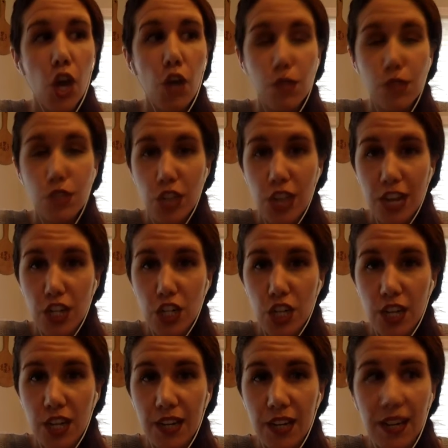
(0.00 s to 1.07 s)

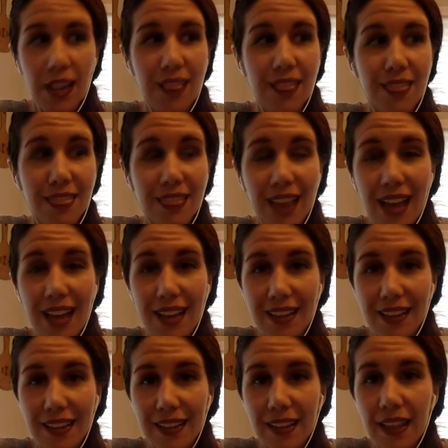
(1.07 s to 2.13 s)
rejection,
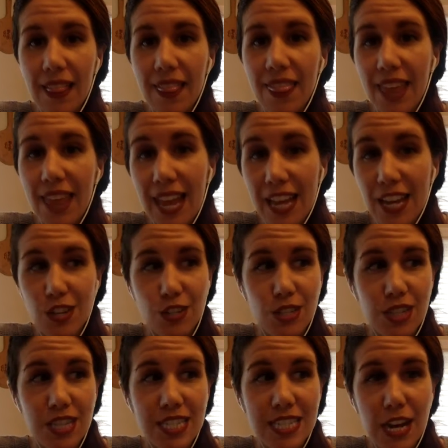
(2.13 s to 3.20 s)
lying, the haters
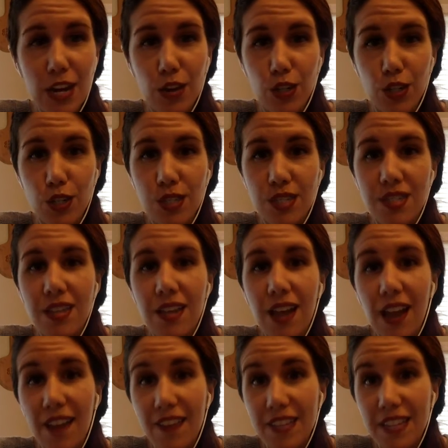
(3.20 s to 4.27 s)
and the downers,
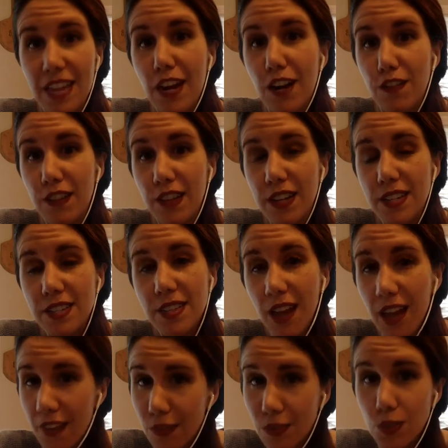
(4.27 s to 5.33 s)
and the sacrifice.
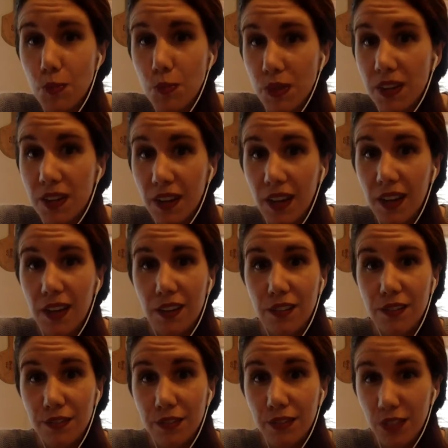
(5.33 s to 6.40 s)
And those are pretty
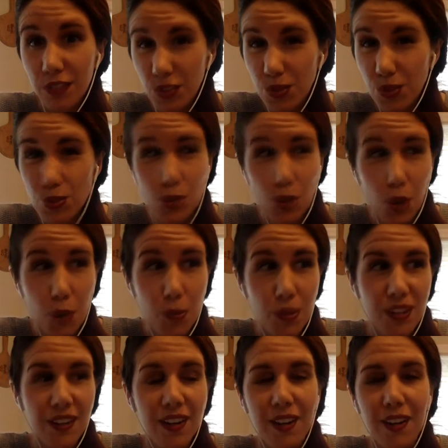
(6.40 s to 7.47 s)
negative. Like, those are
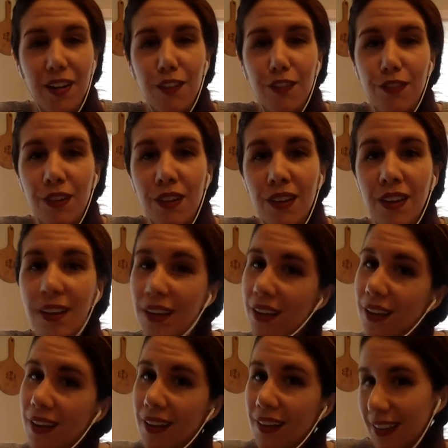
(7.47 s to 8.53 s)
pretty negative.
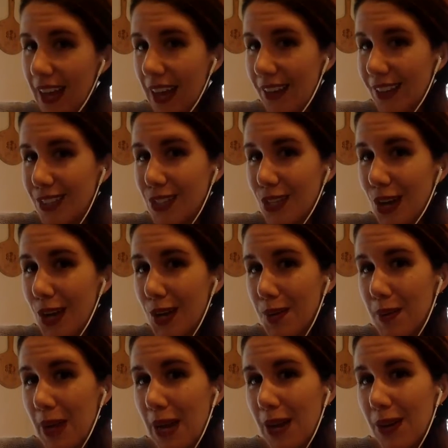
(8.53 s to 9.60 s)
Now let's talk
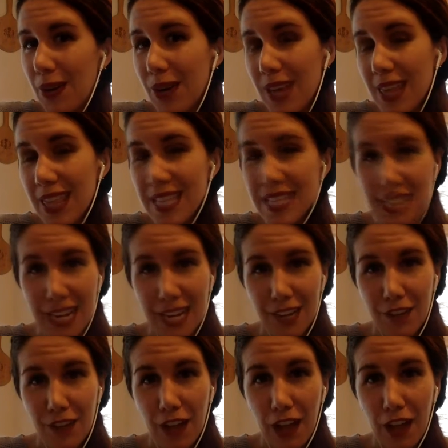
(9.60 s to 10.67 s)
about the second
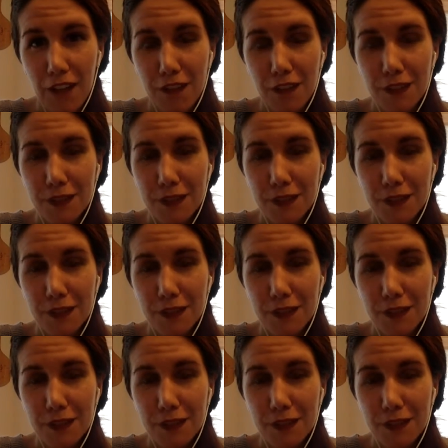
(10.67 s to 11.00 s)
five.